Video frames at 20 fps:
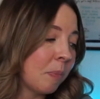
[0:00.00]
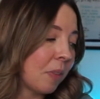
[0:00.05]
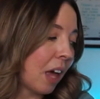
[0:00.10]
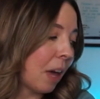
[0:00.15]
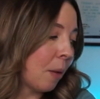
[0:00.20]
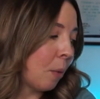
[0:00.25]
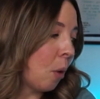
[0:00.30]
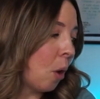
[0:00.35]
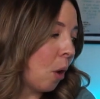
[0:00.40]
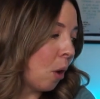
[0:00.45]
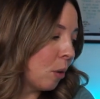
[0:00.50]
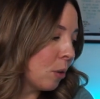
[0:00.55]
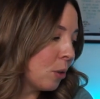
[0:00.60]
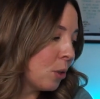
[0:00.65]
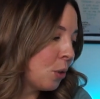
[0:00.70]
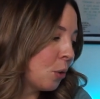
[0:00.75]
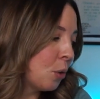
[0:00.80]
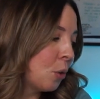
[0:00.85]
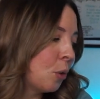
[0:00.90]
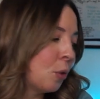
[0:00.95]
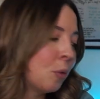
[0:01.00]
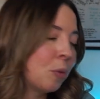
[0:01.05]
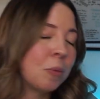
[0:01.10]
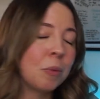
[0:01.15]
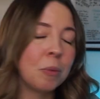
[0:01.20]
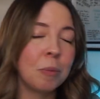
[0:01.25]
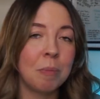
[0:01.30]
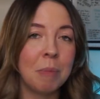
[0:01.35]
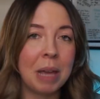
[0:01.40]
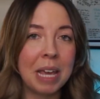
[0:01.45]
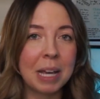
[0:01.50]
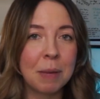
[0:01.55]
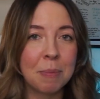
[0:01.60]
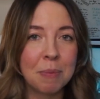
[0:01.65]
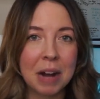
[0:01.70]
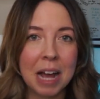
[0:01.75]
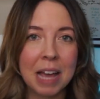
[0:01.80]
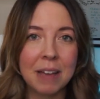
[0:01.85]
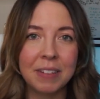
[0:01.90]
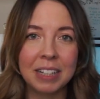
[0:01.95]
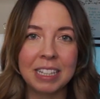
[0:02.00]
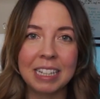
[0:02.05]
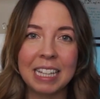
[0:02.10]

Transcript: I will also make a private